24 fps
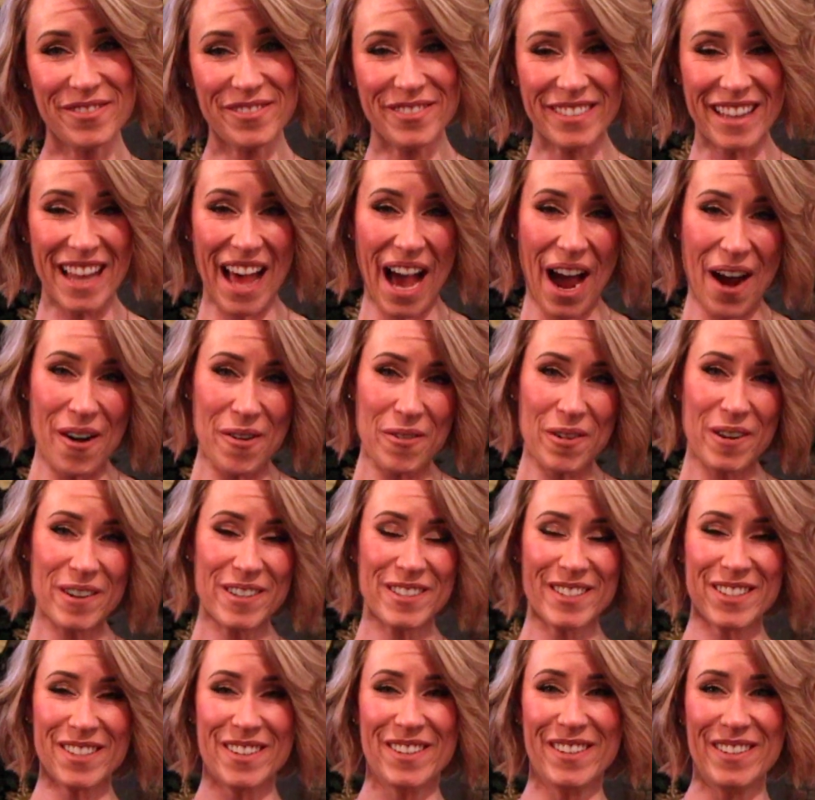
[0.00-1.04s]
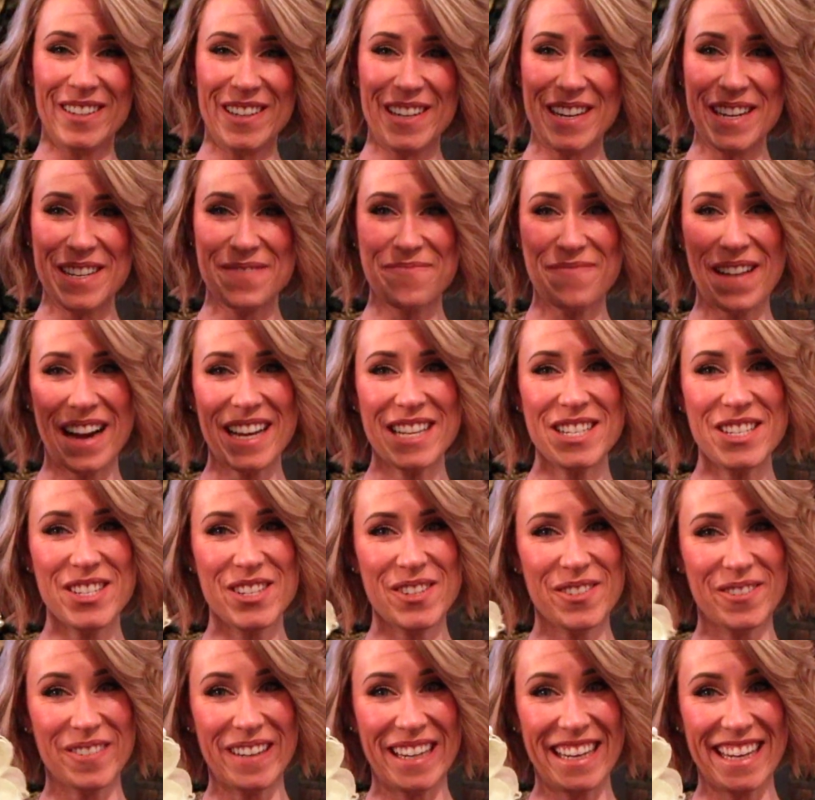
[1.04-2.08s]
Flowers on my
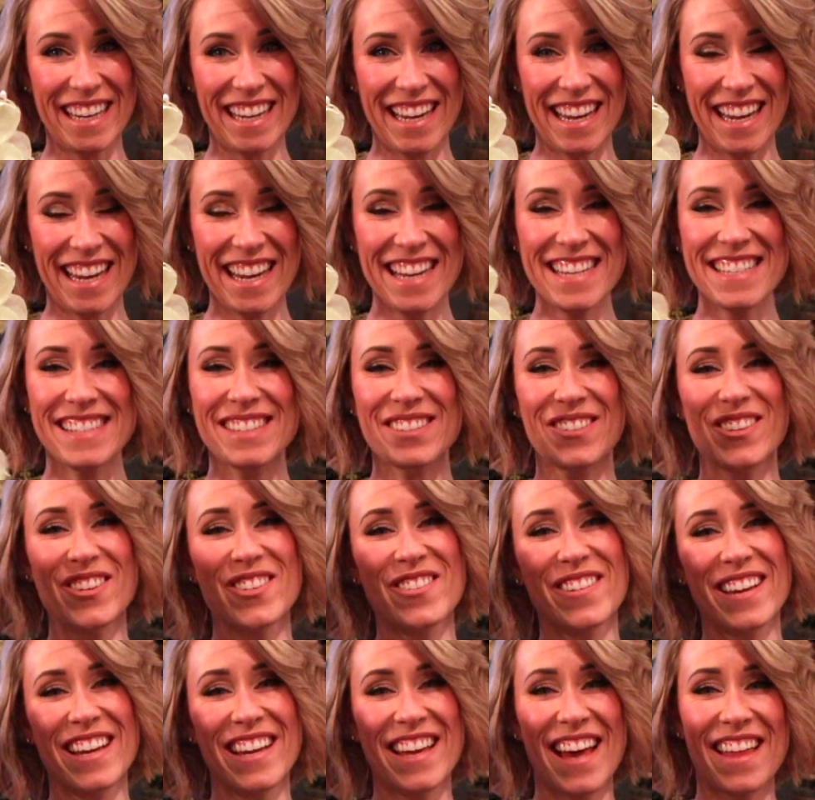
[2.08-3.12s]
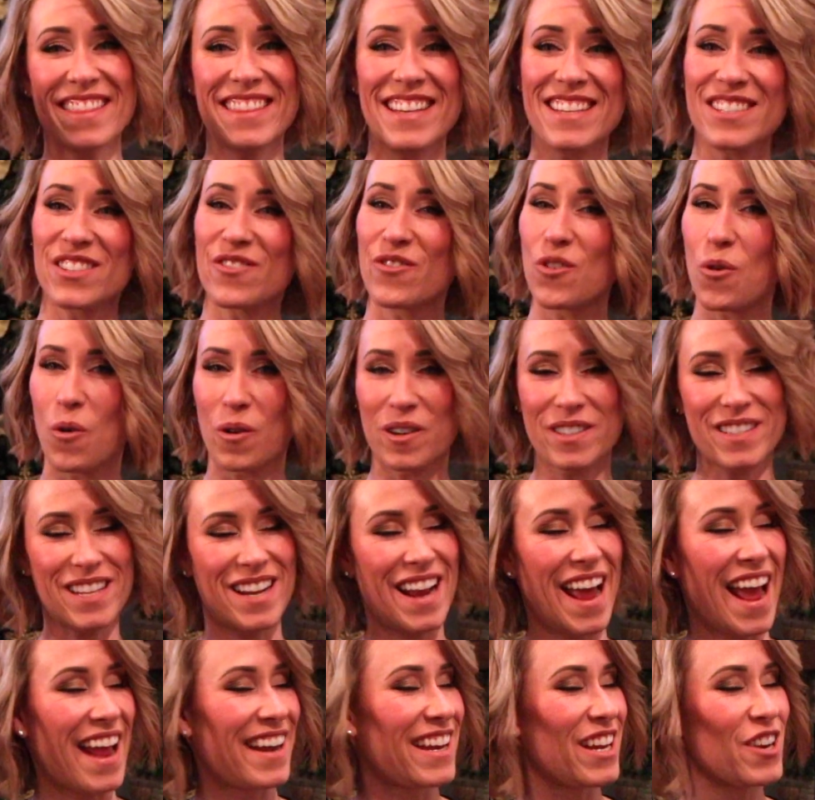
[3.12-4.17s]
tree. So you can get these, of course, at
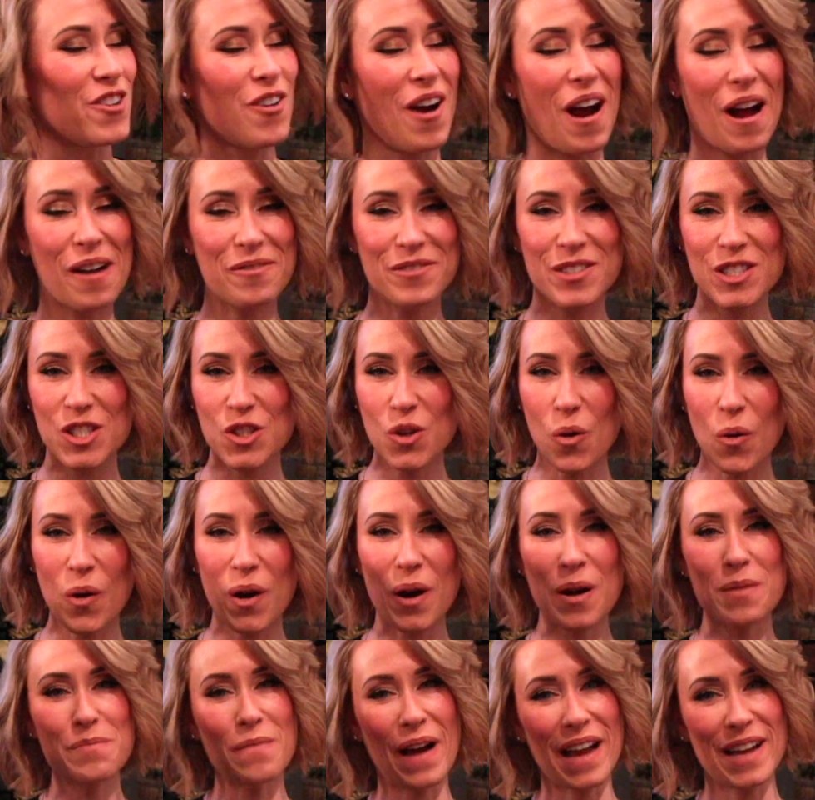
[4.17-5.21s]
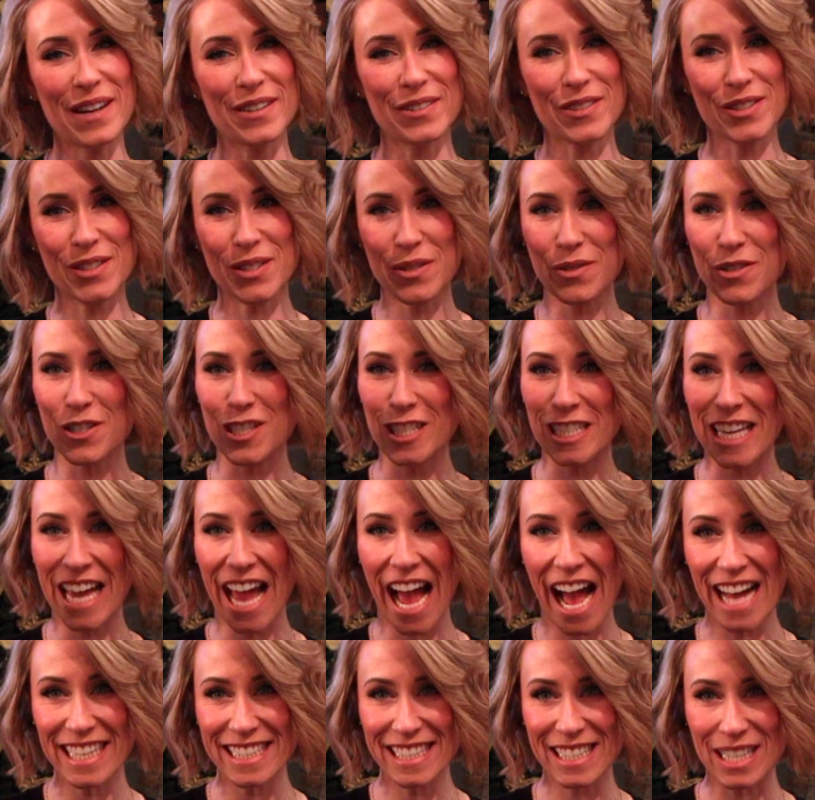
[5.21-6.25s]
any craft store. Michael's usually
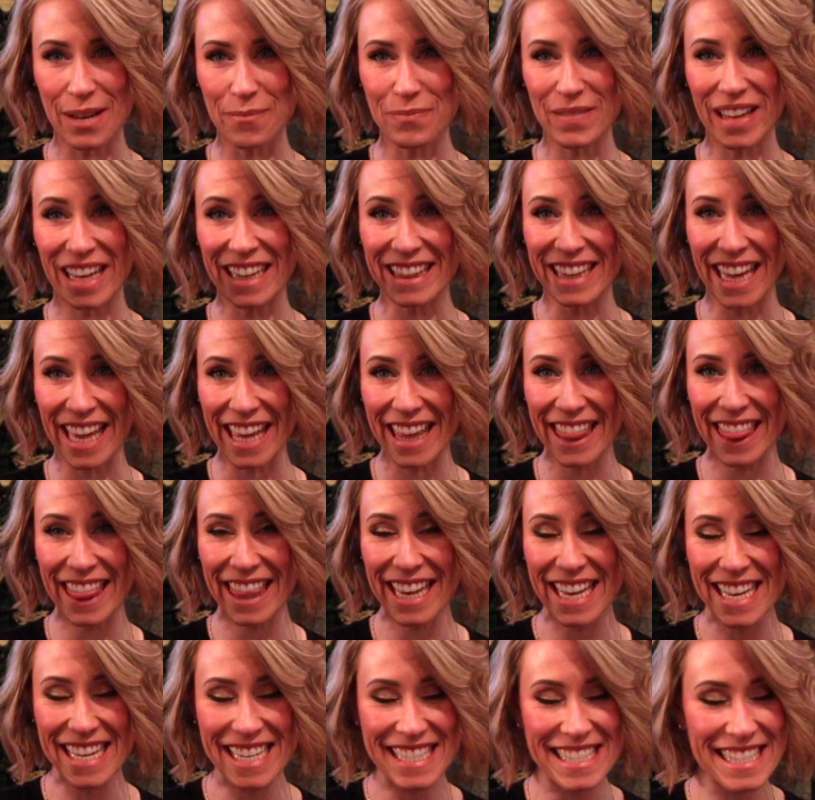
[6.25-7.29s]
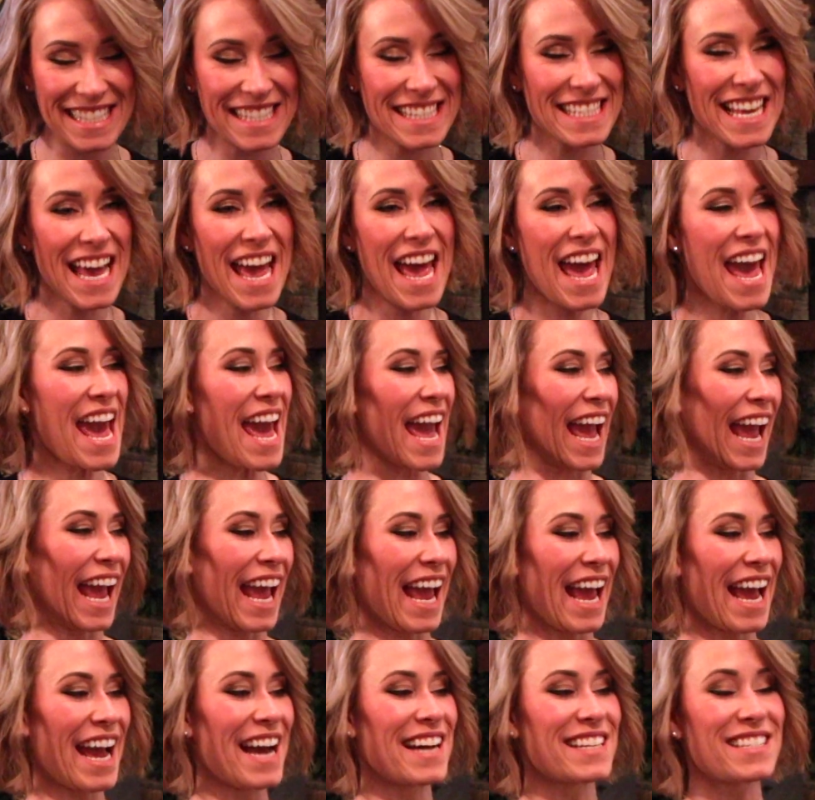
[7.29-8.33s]
has something like this,
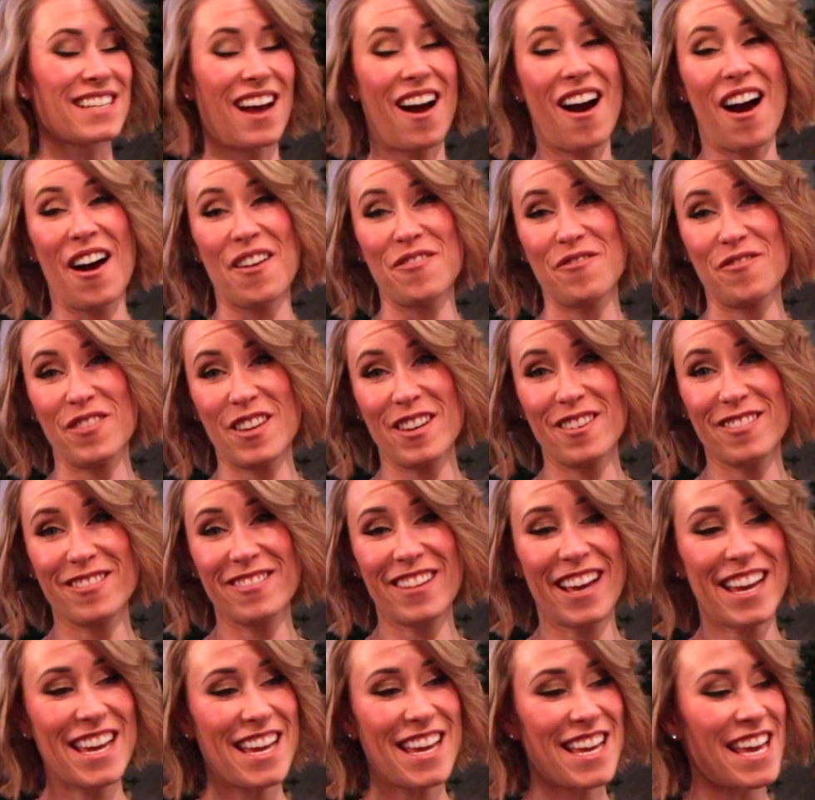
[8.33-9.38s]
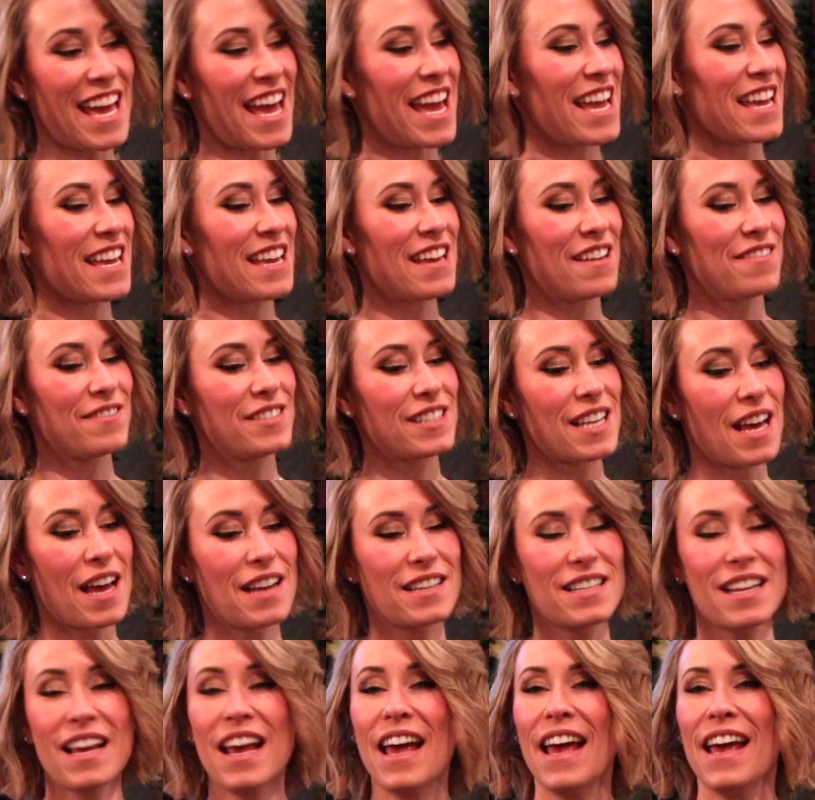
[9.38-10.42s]
and I feel like it gives
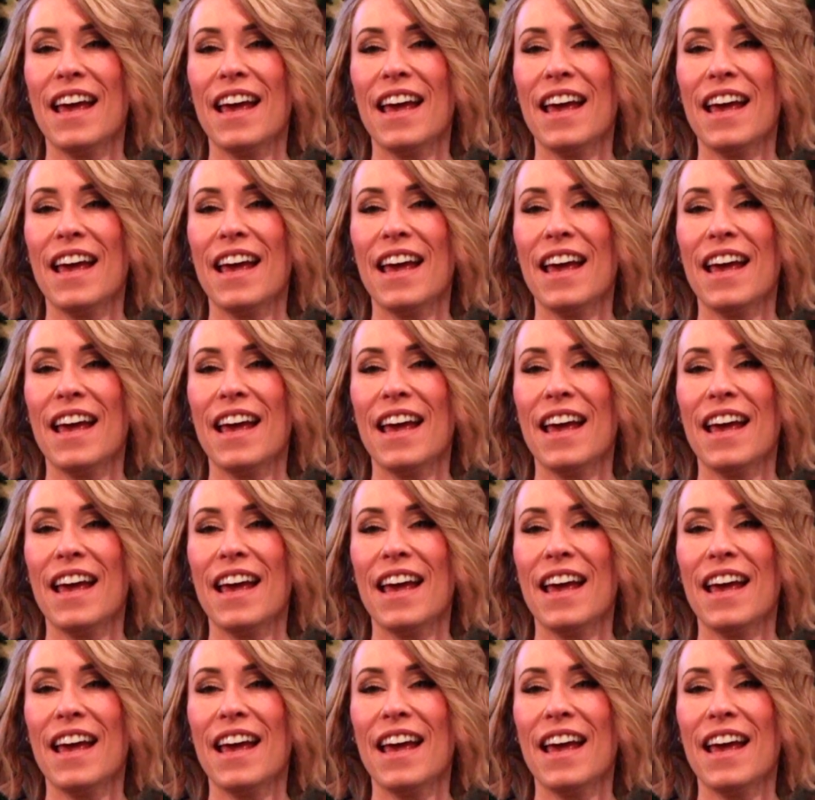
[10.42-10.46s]
it